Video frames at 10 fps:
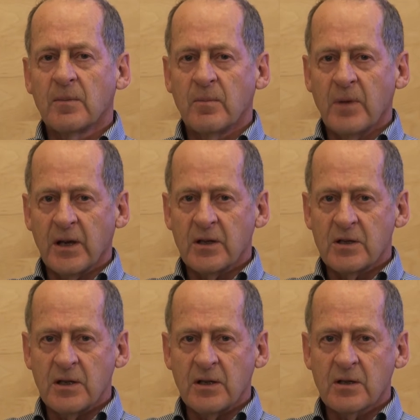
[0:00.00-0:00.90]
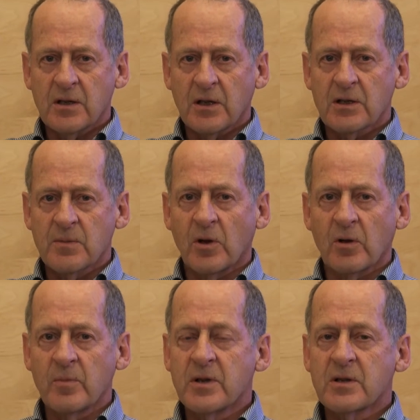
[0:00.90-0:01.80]
magazines that
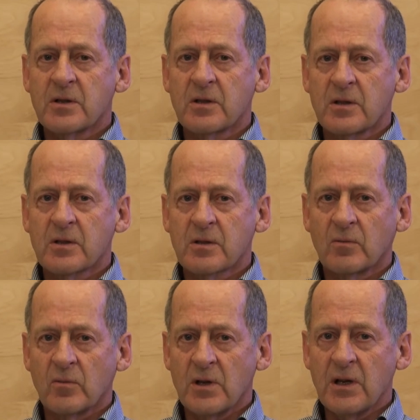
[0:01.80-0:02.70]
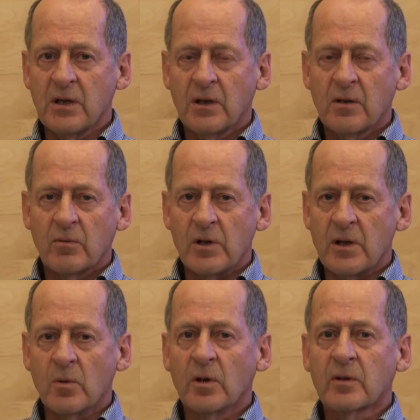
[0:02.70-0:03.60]
smaller businesses read
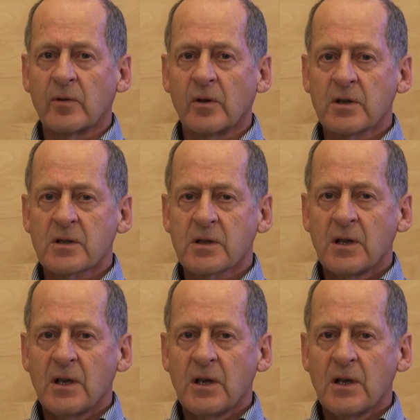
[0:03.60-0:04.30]
really worked for us.